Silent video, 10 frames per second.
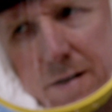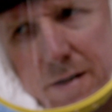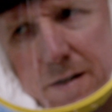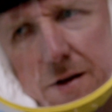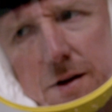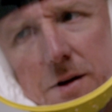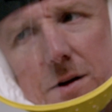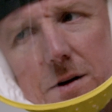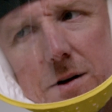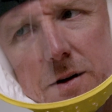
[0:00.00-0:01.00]
and how
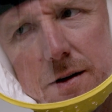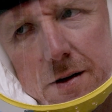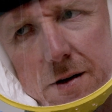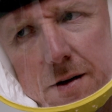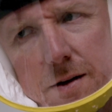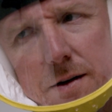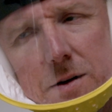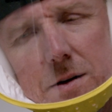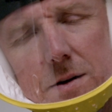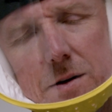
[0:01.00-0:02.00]
microbes can
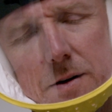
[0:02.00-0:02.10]
cause